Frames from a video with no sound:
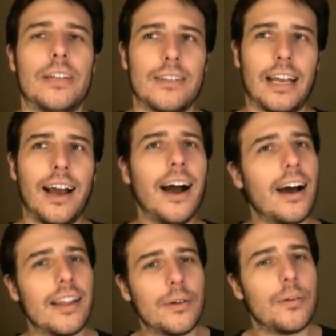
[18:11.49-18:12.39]
It's like,
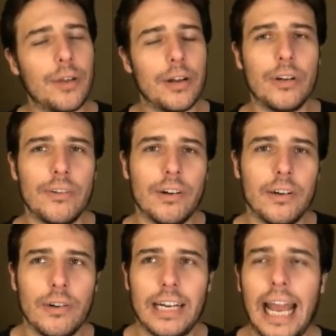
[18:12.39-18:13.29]
that would have made me really,
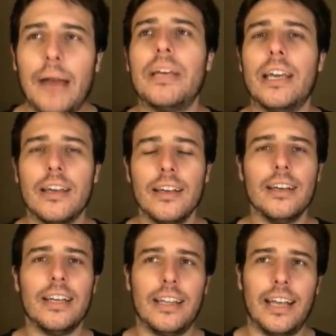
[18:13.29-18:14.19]
really happy
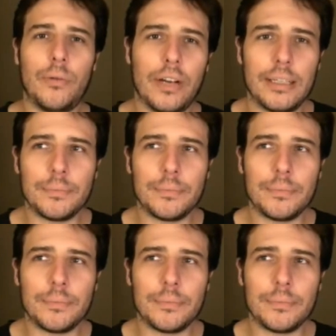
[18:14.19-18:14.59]
in that way.